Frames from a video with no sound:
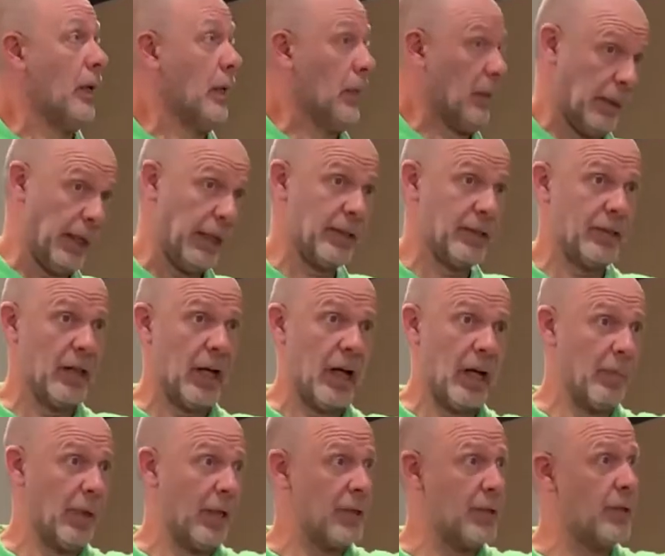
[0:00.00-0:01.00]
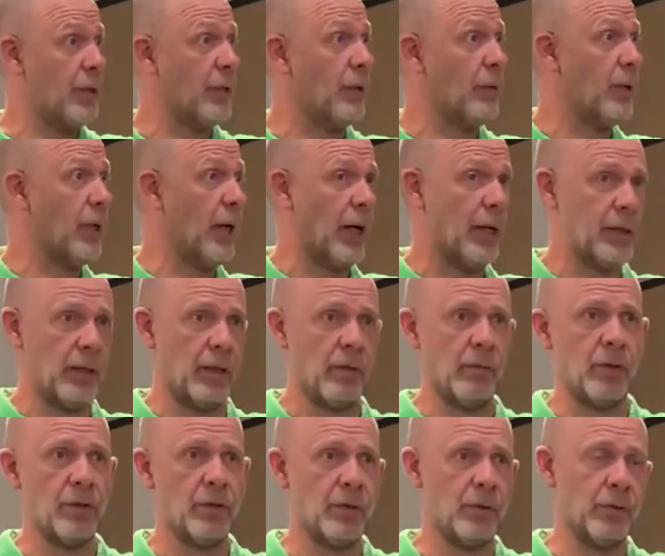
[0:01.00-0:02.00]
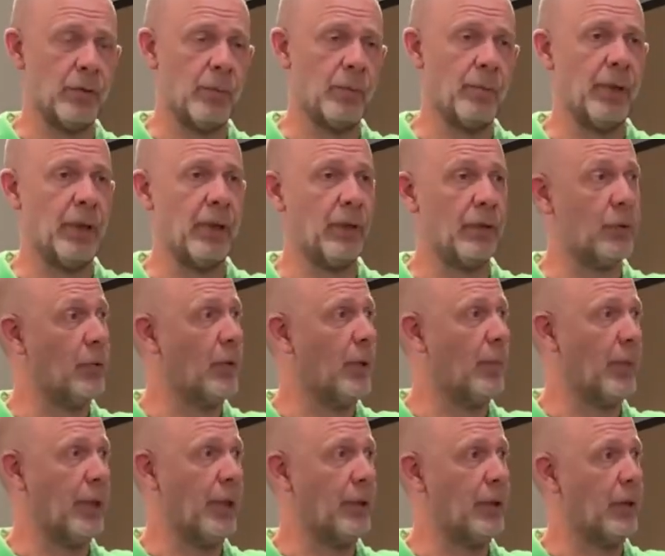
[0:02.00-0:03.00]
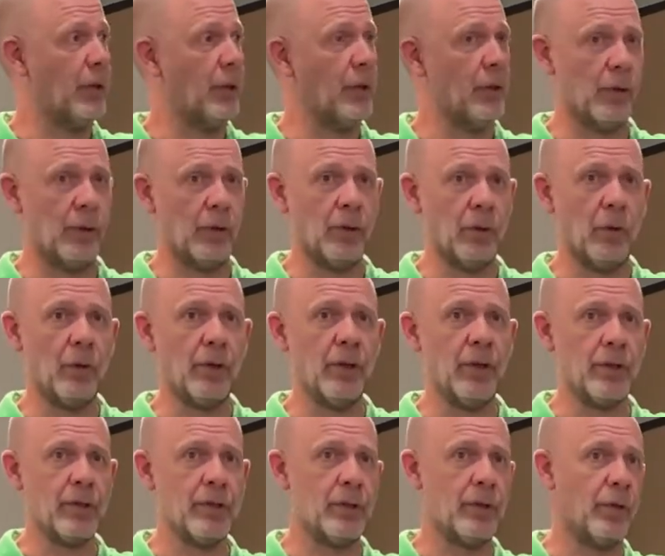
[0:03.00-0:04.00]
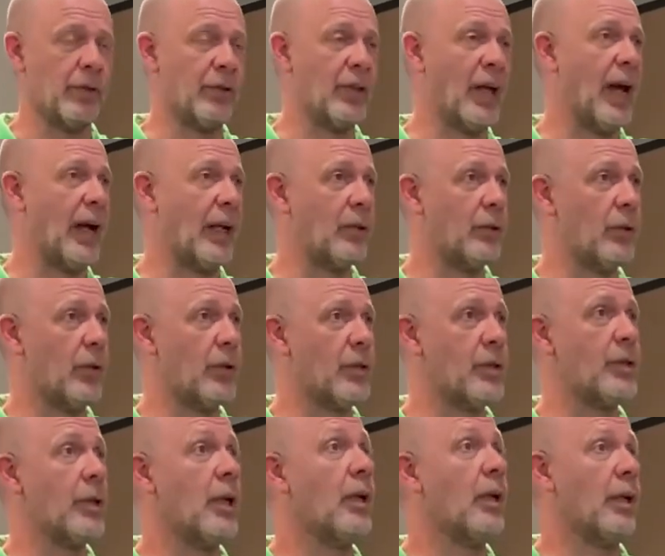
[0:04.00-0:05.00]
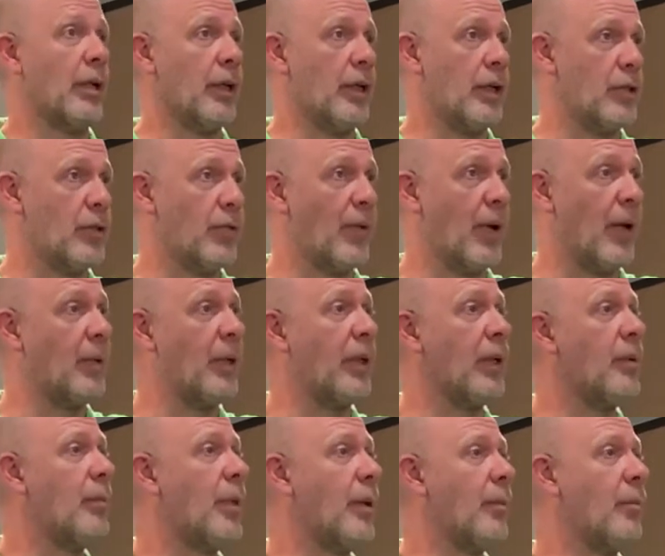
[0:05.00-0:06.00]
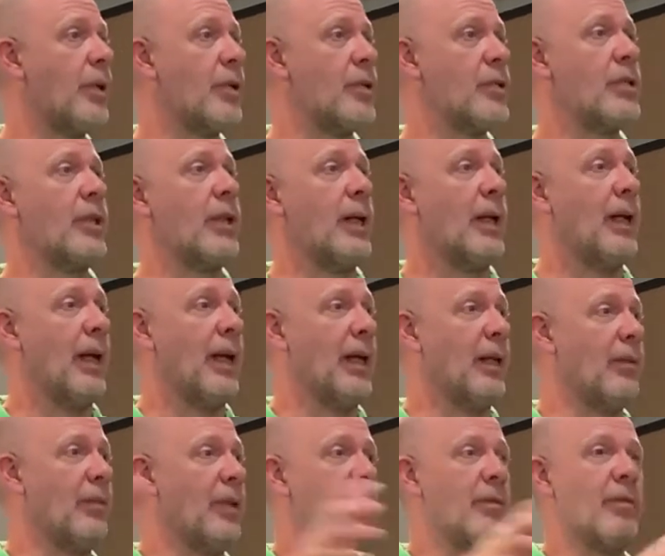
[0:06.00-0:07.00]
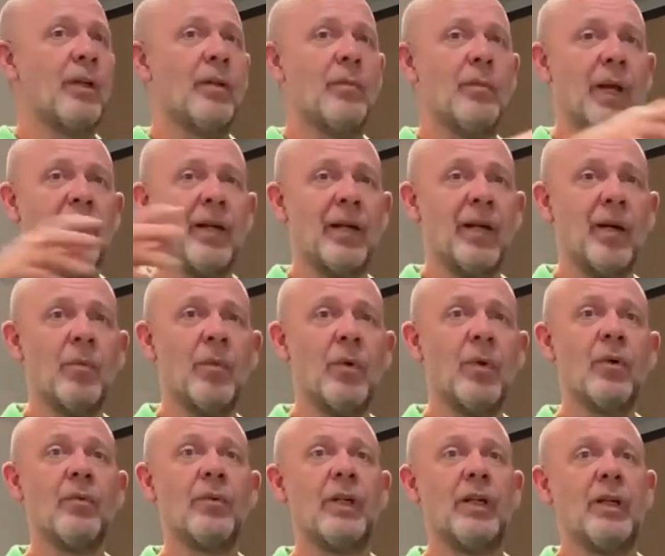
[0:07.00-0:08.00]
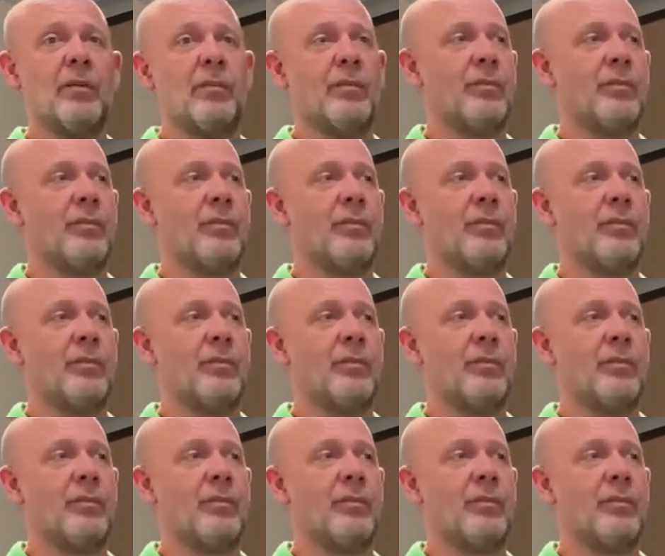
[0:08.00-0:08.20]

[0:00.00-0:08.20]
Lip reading: next time I see you guys, I want you to bring to a meeting your lawyers, your doctors, rich family members, and we will make a movie.